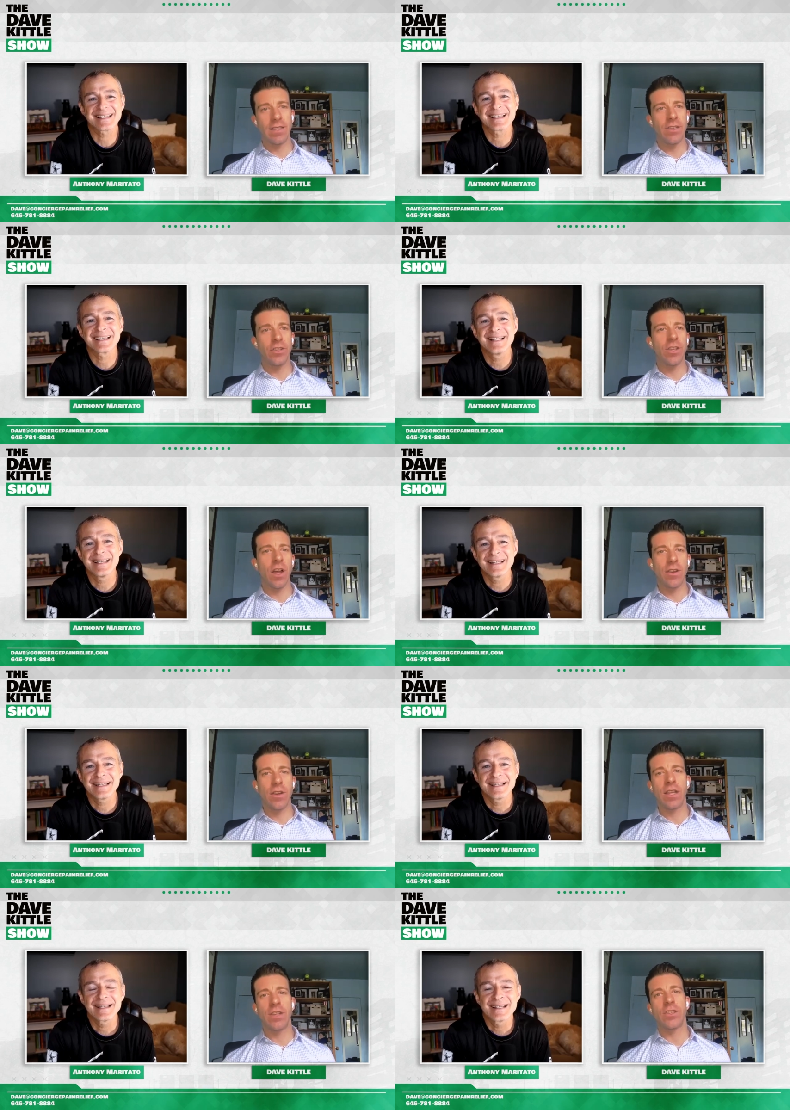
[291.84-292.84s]
Speaker 1: is it just
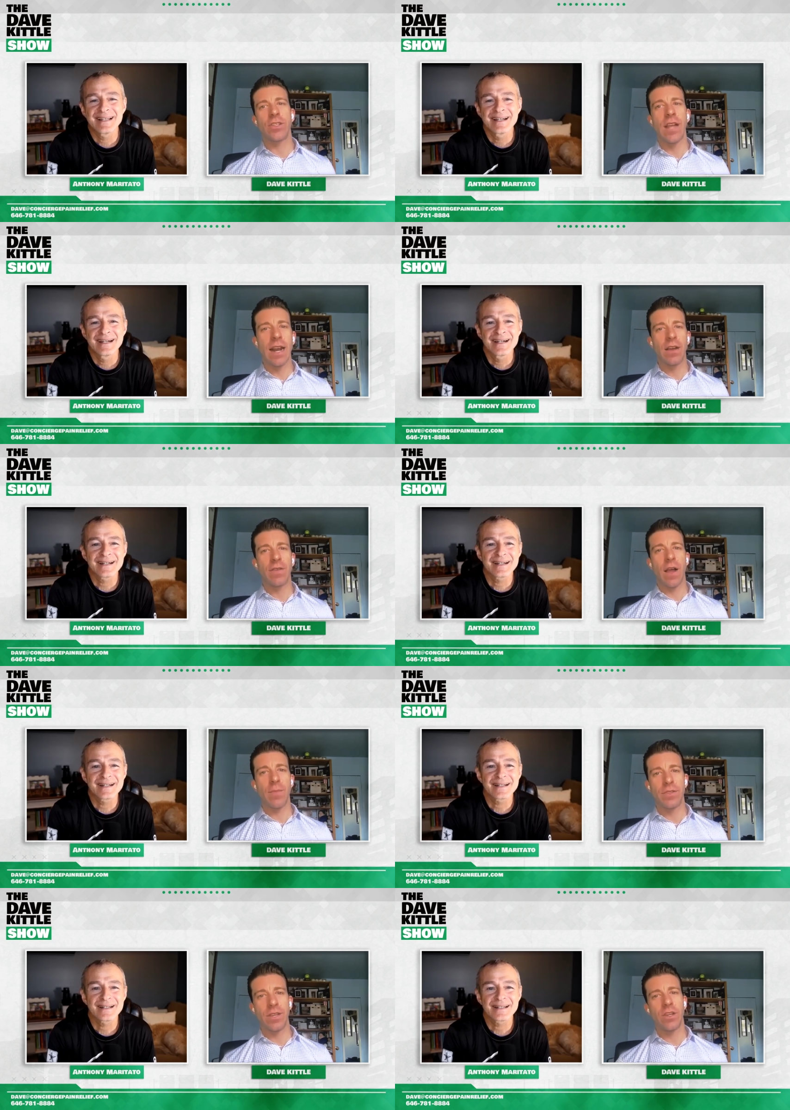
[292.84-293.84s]
un, it's just not enough
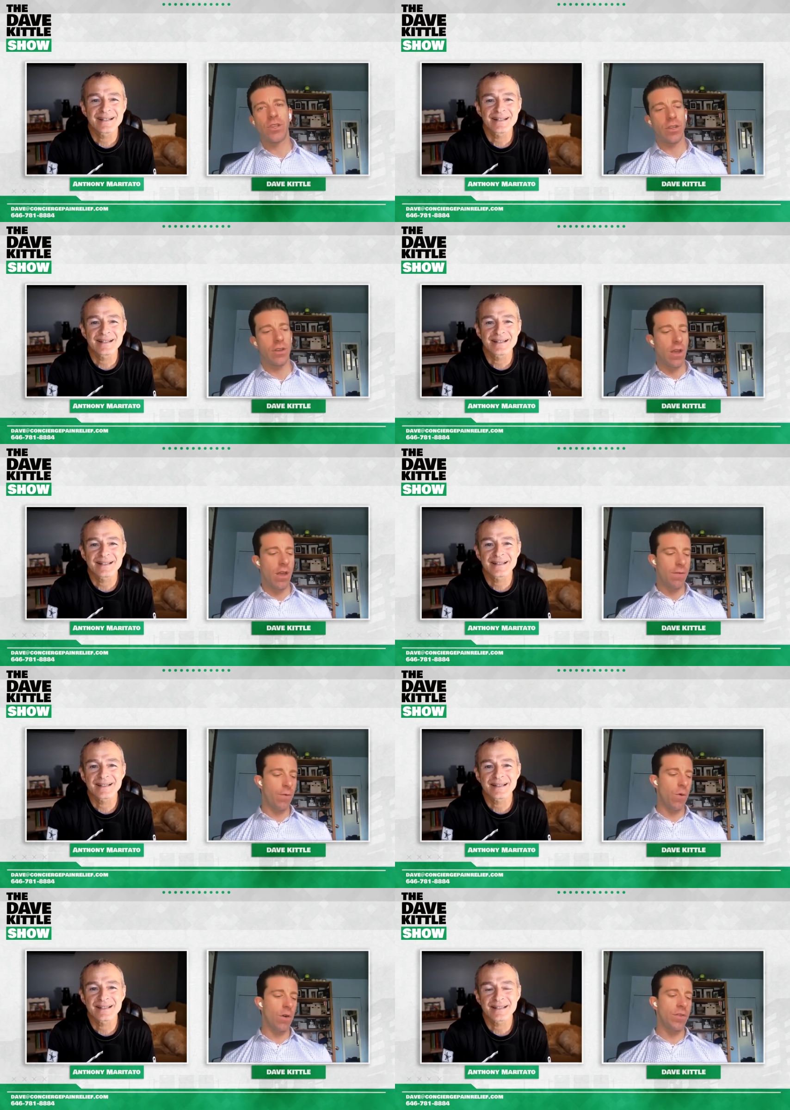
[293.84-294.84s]
compensation
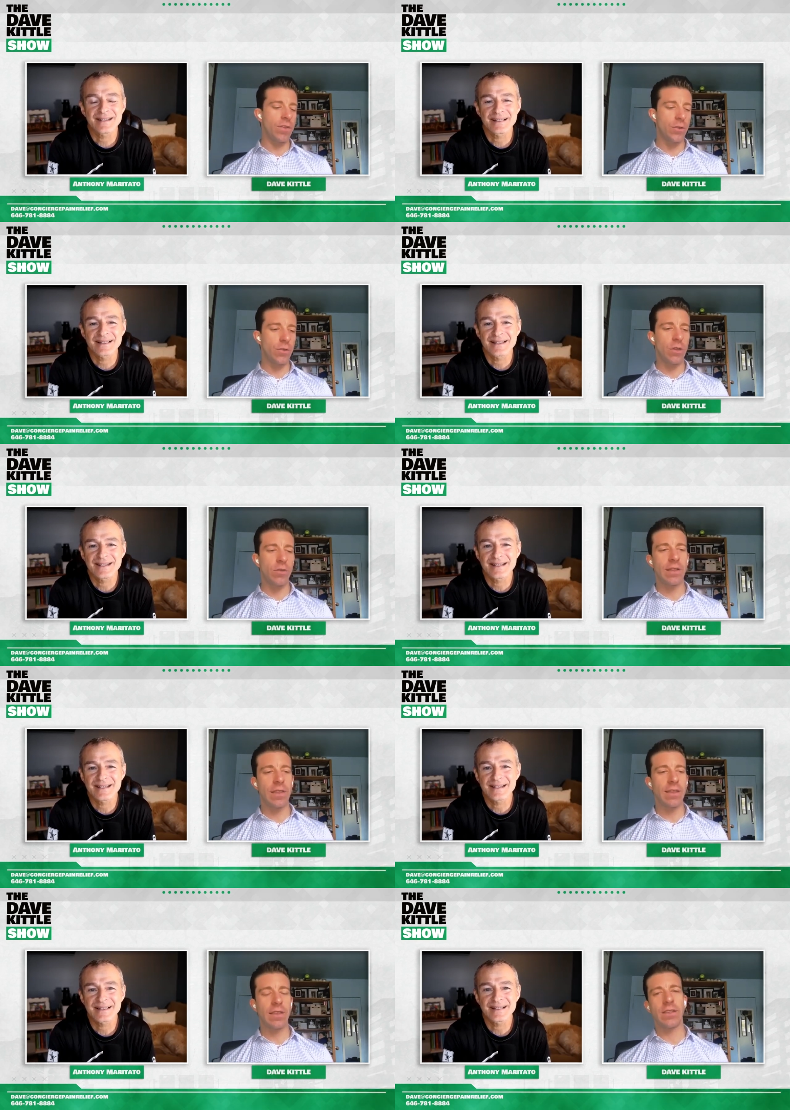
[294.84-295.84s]
for the student loan debt
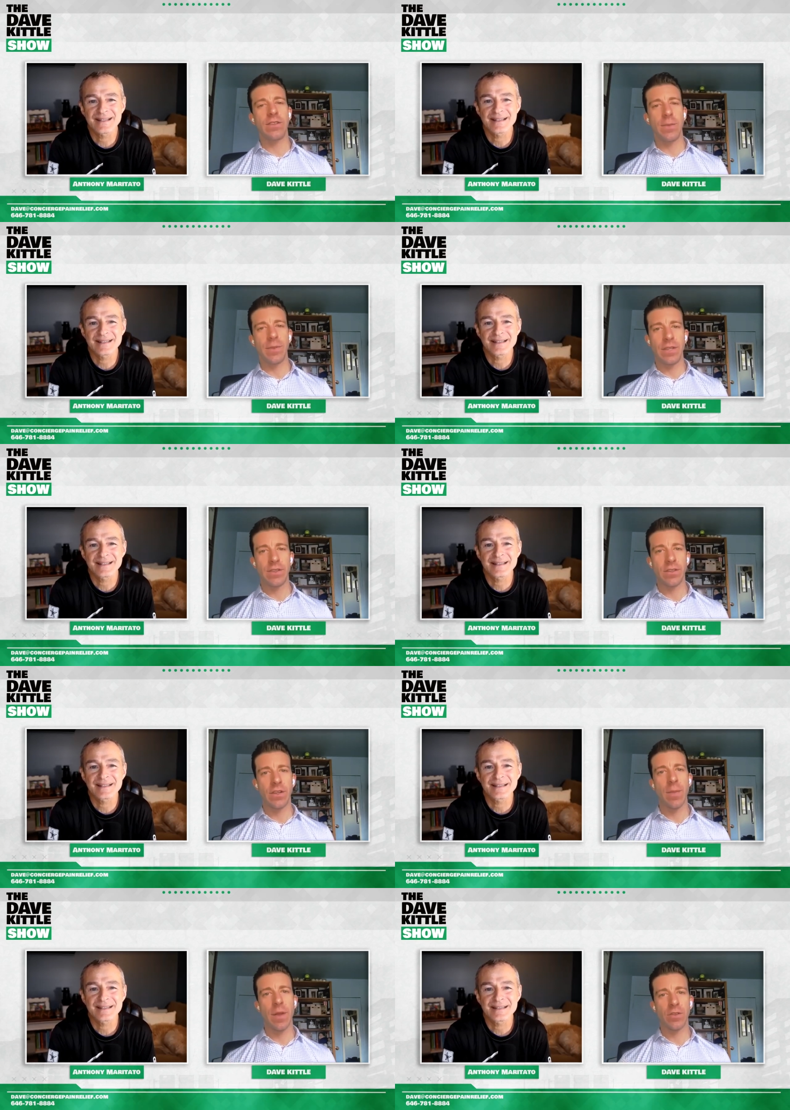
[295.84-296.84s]
that these dpts
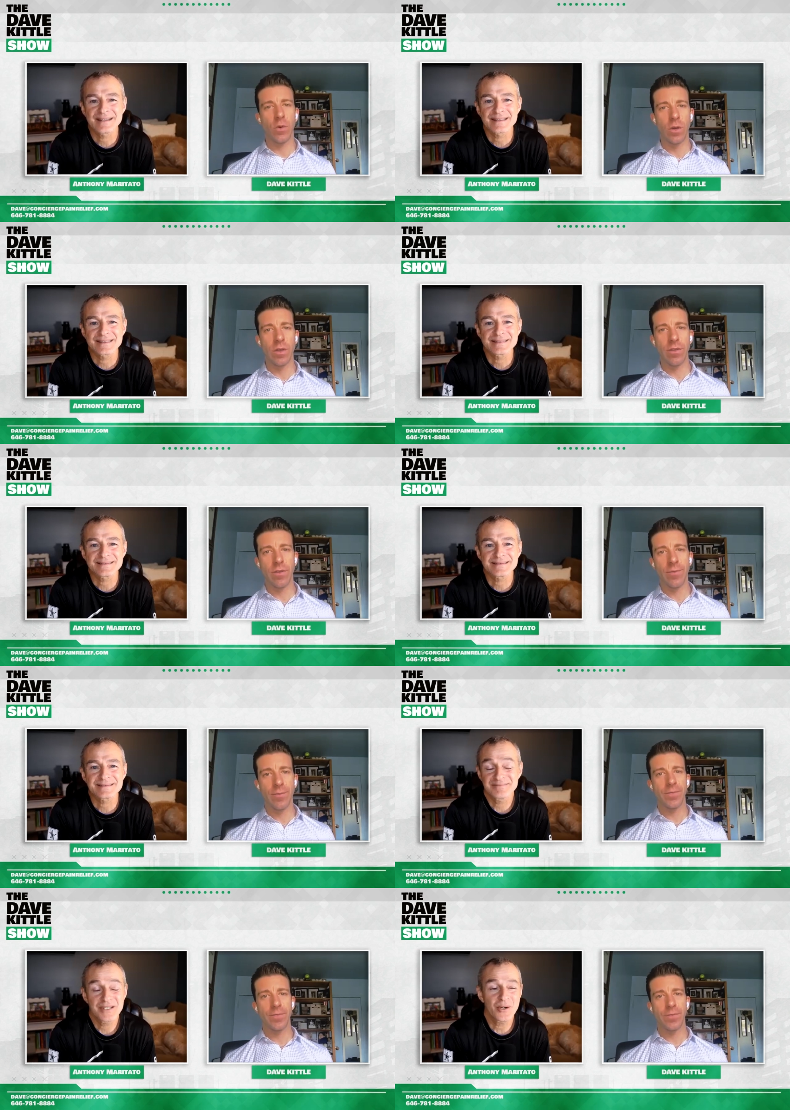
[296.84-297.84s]
come out of school with
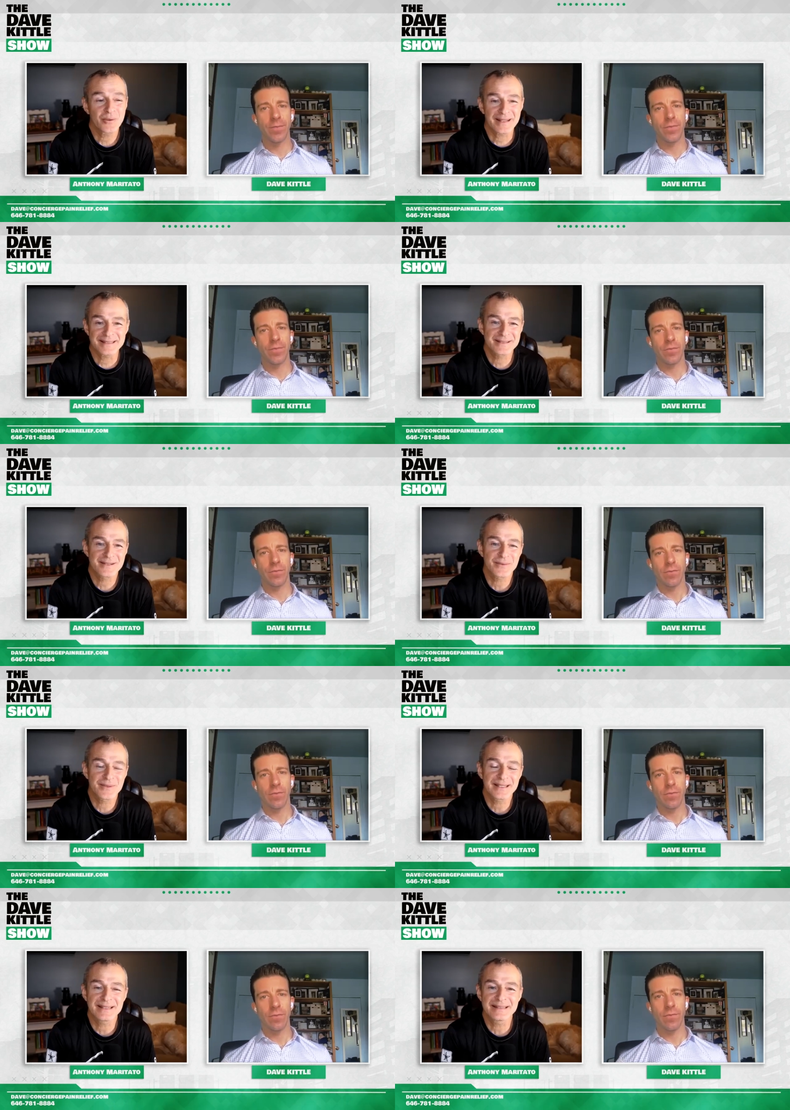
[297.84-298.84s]
Speaker 2: no, I just don't
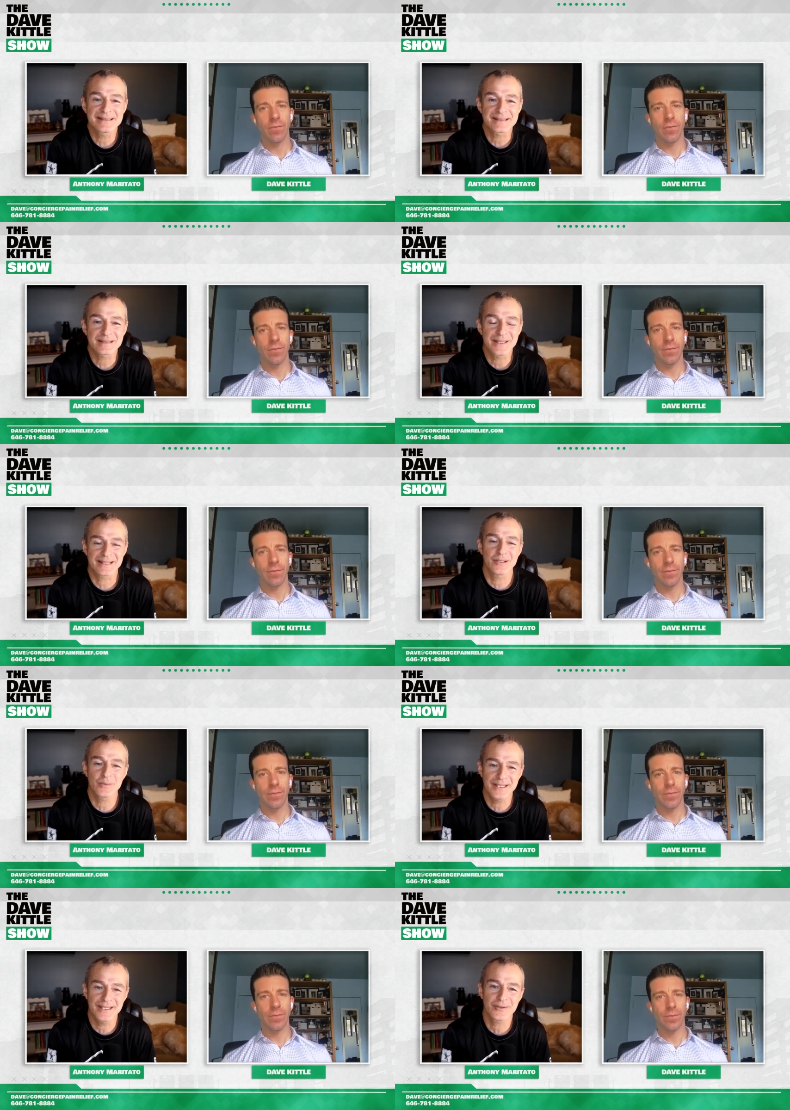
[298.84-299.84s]
think it is. I mean, I know
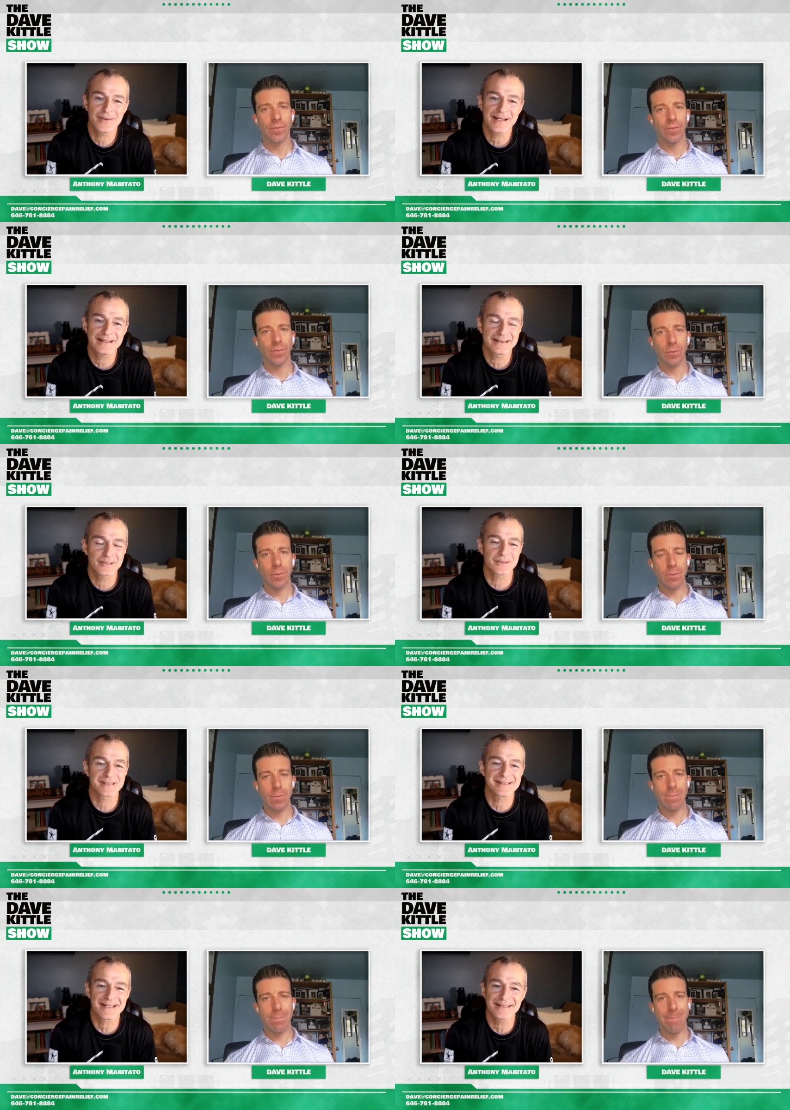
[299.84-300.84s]
we hear that. I know
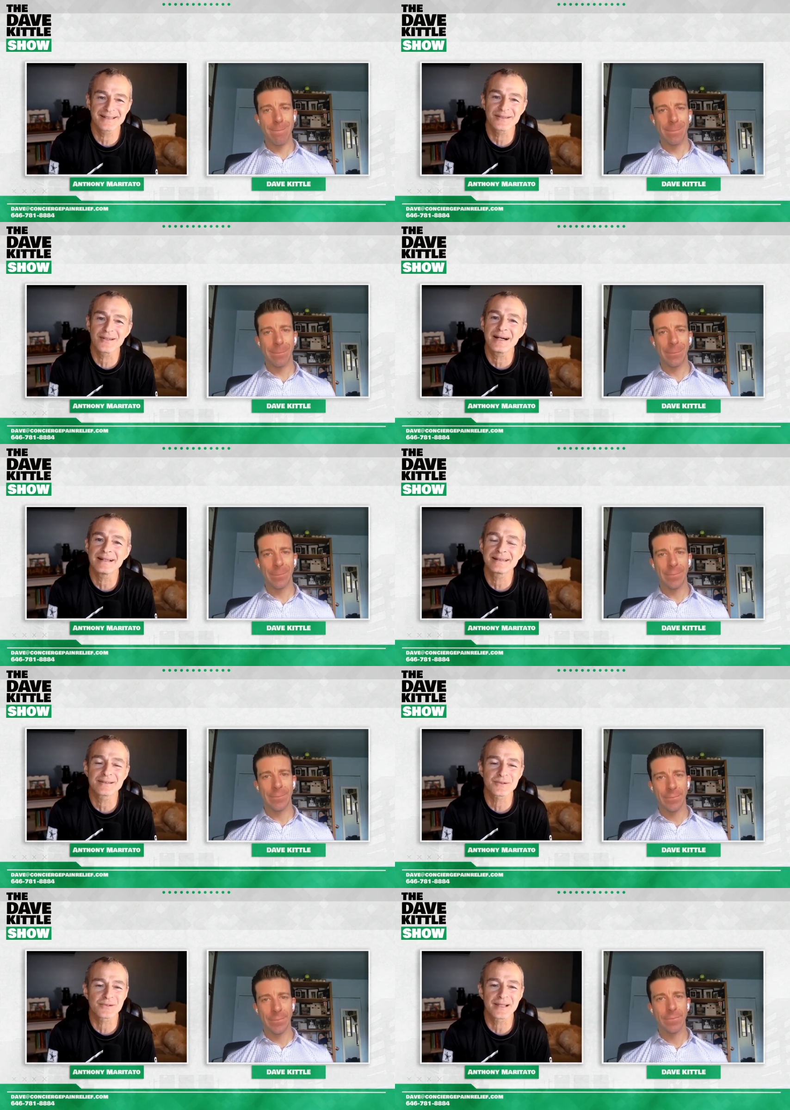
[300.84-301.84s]
it's cited a lot. There's a